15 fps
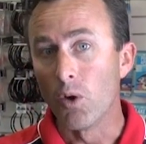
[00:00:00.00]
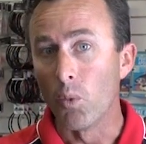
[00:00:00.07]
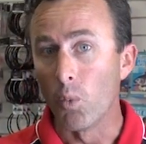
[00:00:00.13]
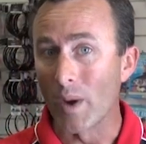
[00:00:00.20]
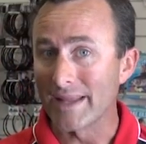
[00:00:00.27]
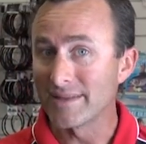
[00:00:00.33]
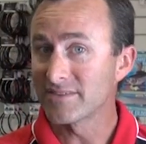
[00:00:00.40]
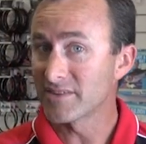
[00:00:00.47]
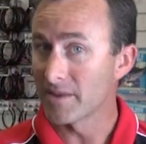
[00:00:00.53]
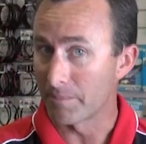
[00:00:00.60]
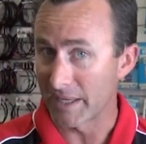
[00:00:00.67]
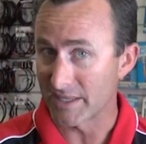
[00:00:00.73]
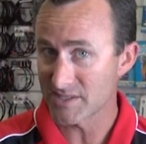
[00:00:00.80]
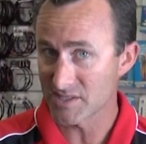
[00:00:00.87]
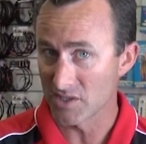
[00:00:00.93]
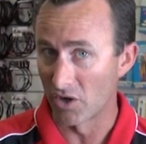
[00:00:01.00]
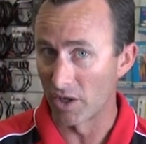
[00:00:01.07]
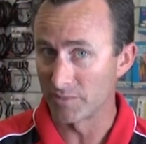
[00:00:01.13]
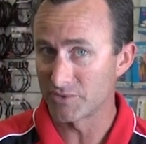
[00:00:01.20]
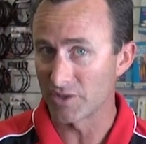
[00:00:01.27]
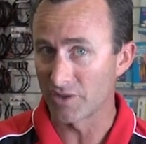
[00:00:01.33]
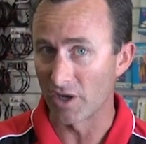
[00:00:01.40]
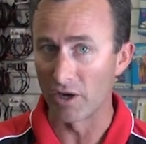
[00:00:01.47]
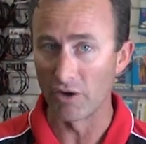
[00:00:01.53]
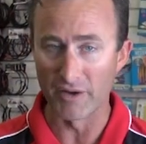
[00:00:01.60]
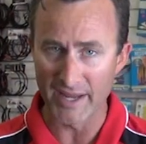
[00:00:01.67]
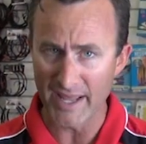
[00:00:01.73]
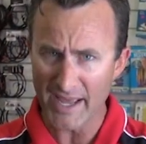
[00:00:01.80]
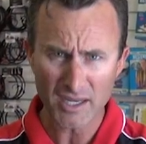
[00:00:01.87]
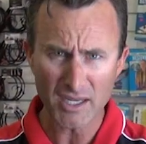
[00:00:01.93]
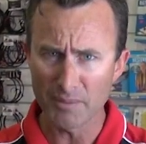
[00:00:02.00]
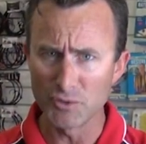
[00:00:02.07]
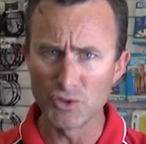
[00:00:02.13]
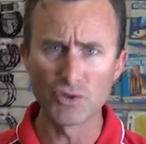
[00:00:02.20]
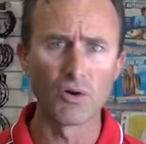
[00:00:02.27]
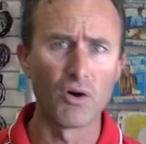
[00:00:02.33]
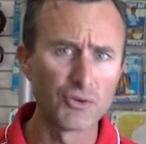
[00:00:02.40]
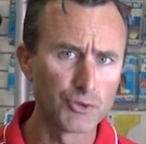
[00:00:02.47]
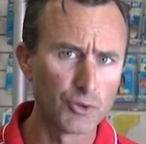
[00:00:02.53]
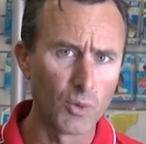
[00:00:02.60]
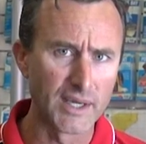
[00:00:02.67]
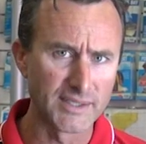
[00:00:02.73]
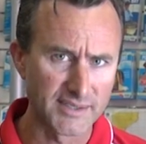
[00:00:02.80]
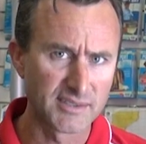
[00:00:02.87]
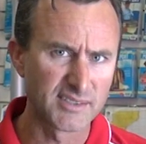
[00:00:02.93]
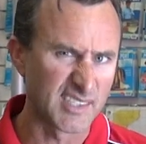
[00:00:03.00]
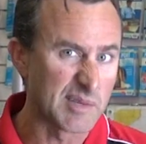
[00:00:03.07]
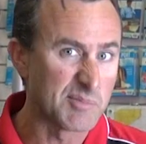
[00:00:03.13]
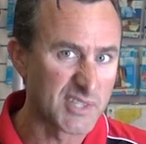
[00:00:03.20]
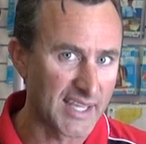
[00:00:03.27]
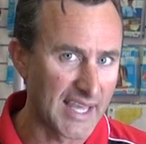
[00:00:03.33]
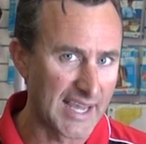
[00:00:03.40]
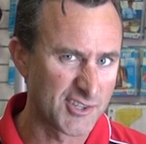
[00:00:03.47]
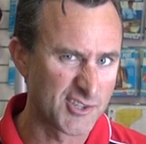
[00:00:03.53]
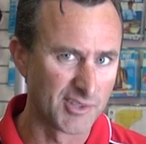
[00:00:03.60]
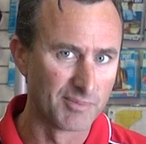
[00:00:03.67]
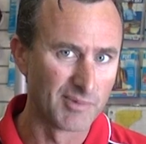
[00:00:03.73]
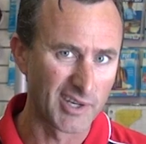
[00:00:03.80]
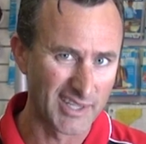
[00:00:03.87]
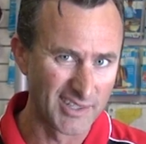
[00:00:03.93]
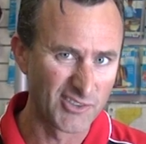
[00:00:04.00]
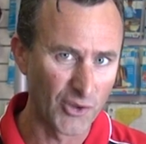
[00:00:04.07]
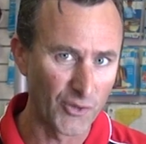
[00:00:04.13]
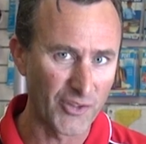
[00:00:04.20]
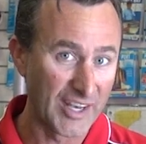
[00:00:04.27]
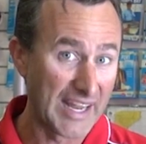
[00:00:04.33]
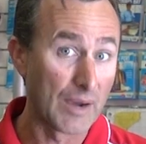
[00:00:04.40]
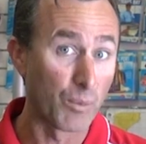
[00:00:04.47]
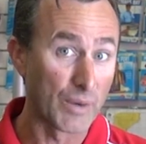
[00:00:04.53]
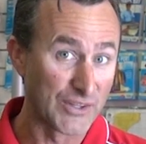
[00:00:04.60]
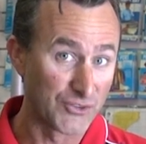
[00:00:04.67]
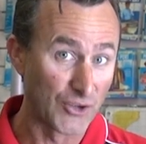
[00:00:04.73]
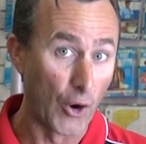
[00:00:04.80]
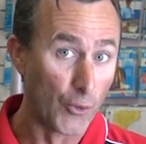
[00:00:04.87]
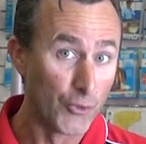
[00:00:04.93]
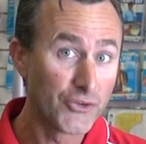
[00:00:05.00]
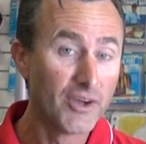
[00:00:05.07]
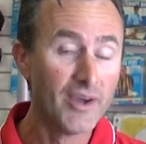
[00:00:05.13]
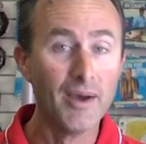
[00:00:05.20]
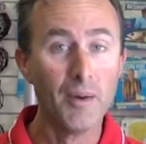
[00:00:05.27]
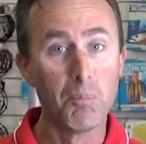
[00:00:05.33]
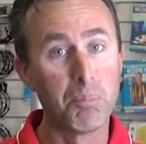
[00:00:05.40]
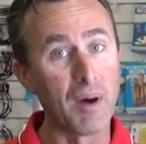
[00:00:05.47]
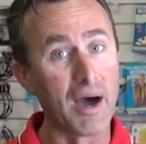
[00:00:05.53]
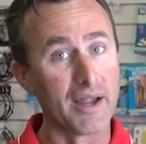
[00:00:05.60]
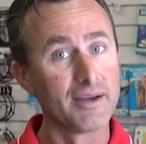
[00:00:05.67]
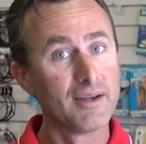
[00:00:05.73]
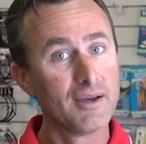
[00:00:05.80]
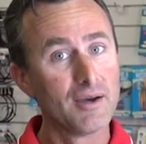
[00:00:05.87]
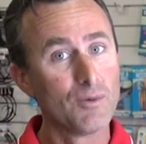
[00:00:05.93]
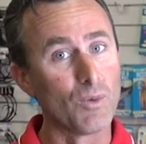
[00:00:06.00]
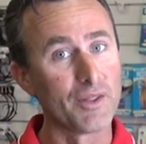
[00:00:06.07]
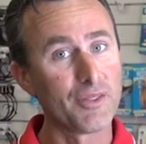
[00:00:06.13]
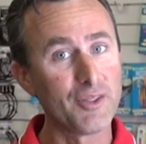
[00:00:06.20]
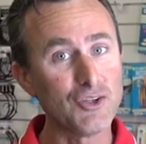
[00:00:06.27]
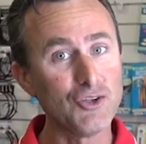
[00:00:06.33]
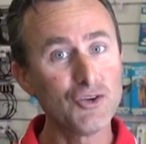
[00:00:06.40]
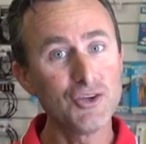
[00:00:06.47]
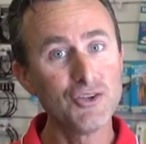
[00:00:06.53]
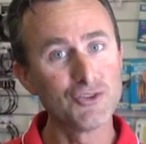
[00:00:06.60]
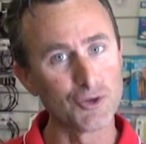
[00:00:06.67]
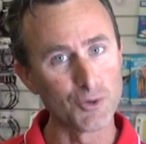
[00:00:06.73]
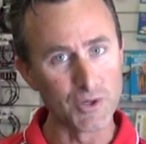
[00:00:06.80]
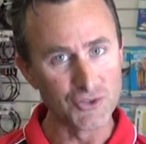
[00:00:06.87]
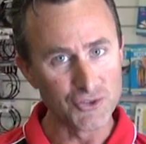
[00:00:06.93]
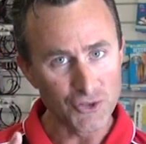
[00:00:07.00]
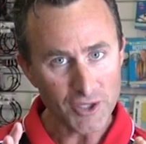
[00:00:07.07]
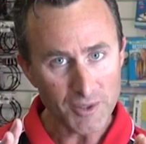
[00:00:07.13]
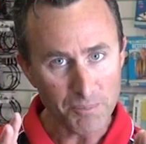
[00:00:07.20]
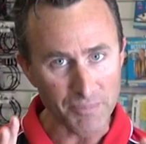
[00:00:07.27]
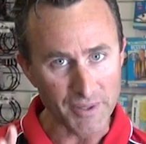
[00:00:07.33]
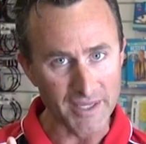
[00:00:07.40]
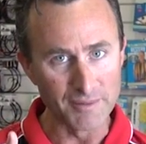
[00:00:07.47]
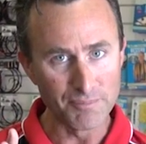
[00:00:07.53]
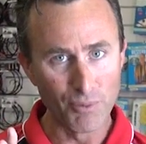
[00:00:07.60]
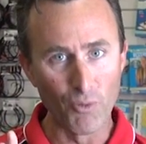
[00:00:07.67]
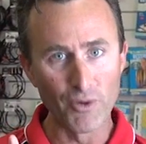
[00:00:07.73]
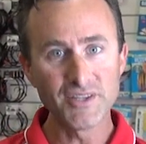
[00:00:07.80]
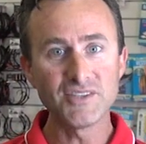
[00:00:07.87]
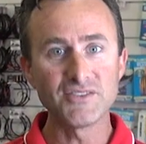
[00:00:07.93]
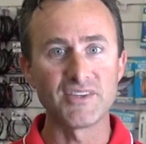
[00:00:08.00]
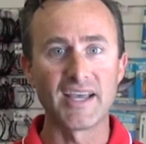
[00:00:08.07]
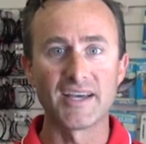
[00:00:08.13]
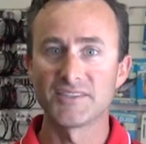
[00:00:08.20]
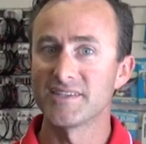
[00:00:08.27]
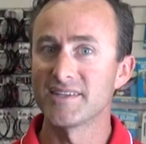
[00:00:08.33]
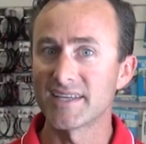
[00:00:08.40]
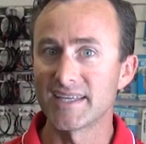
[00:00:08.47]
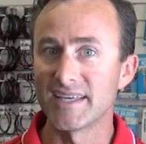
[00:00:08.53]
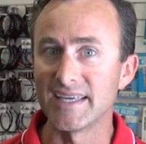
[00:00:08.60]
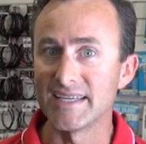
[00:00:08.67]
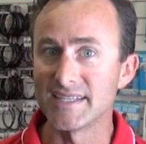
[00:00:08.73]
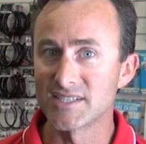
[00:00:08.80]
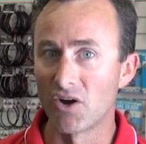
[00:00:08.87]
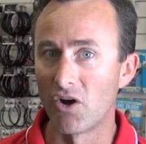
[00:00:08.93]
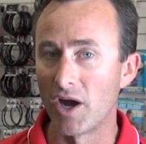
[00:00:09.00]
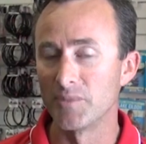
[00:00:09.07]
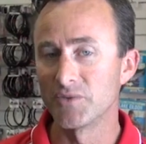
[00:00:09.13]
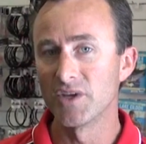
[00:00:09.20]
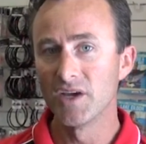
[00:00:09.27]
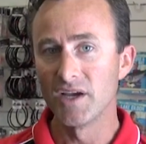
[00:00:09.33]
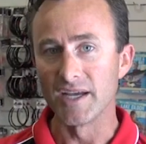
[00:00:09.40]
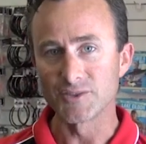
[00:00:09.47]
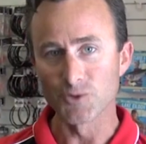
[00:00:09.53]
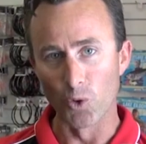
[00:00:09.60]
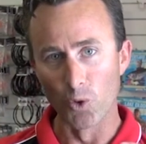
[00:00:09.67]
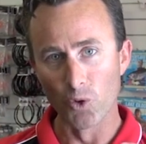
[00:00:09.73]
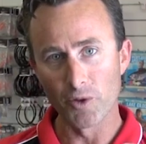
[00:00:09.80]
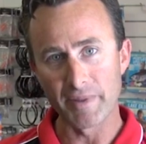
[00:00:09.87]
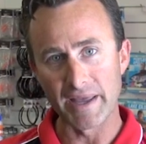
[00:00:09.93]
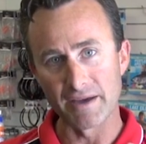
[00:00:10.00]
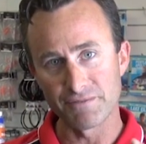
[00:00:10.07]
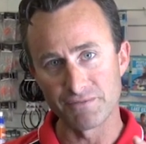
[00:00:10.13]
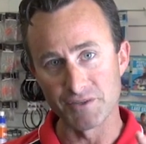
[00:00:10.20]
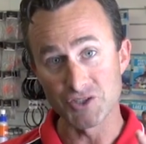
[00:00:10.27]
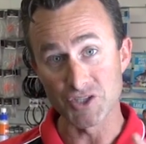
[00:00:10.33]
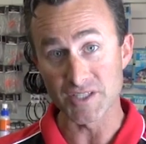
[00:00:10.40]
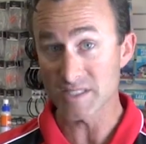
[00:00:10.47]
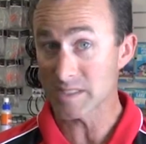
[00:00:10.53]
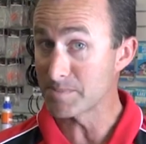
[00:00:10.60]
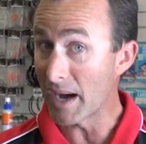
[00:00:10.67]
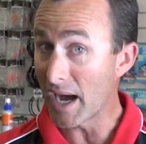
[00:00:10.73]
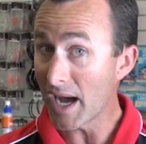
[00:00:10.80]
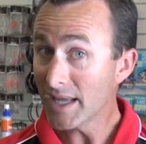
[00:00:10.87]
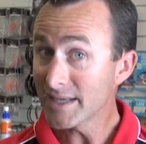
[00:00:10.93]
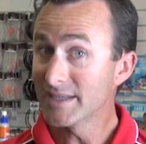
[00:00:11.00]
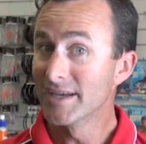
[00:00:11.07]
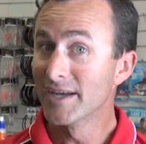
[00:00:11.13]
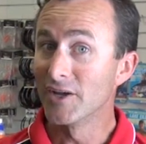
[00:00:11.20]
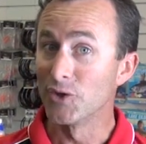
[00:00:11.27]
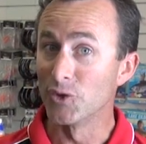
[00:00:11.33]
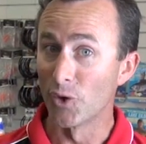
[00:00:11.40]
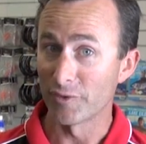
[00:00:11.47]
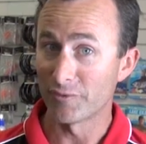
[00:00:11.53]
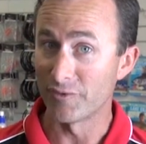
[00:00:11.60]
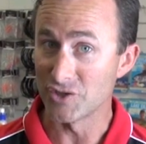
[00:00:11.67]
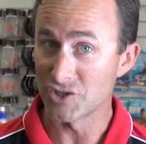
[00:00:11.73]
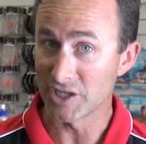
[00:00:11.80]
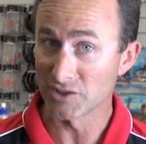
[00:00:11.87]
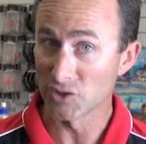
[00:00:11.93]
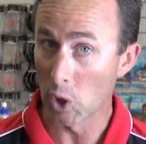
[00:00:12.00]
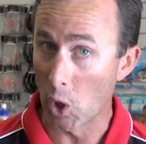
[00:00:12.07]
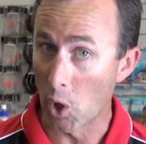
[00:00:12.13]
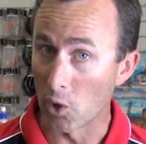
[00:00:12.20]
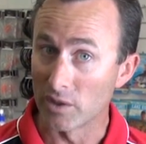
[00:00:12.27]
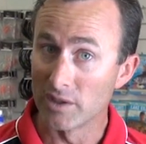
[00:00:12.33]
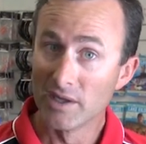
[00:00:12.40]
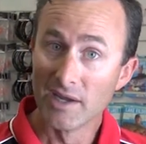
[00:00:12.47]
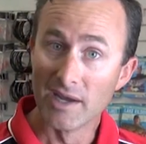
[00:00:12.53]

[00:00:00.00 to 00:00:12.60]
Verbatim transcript: When's the best time to go and how come you guys always seem to catch them? I can tell you now we don't, but one thing you can do is you can pinpoint it down to the key times. It's all about fishing smart, not fishing long.